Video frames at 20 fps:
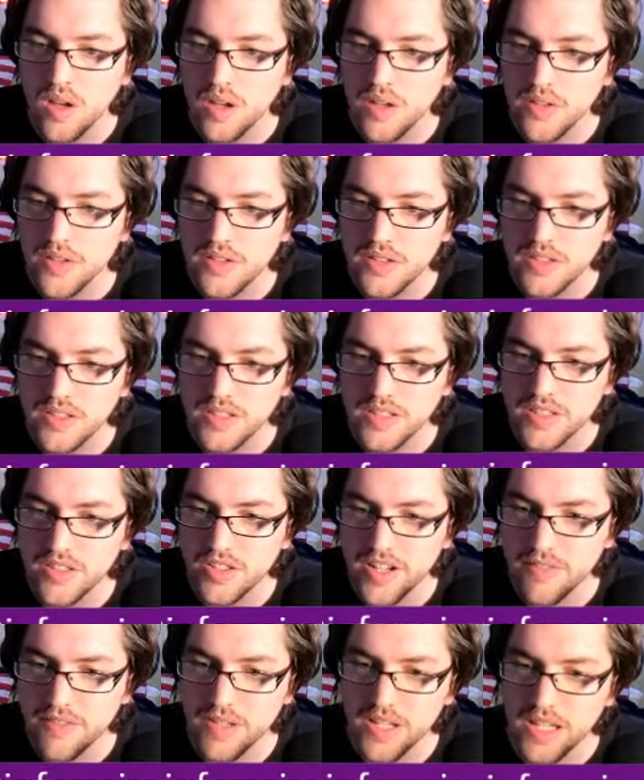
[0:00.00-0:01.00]
This is
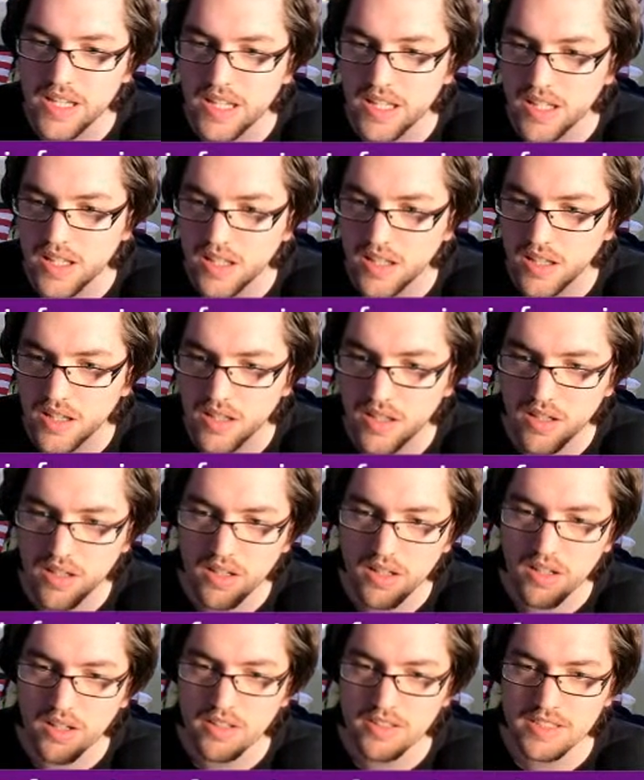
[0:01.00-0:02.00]
gonna be
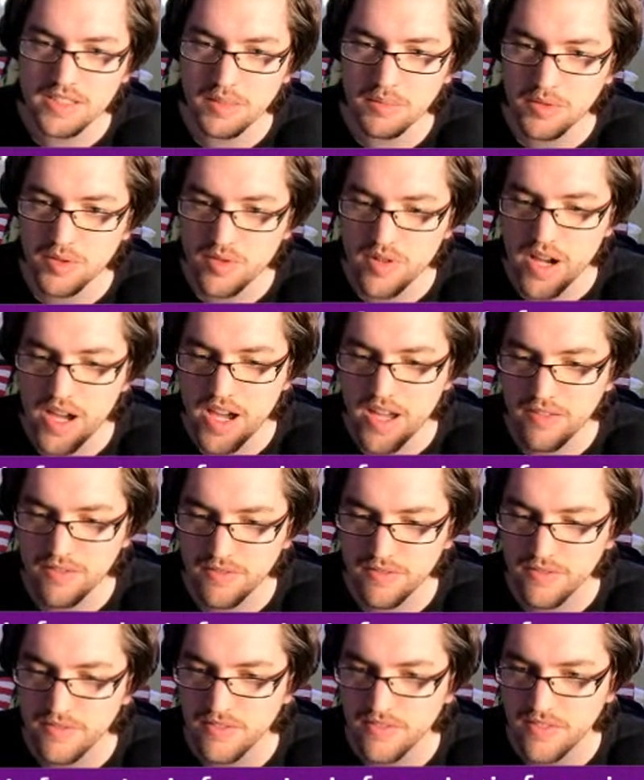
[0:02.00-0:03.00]
subscribe,
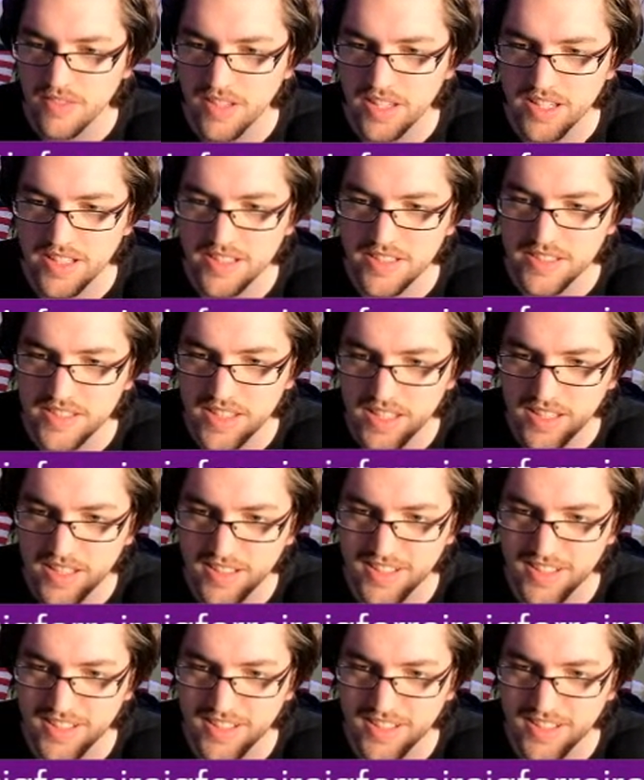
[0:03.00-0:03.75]
XD.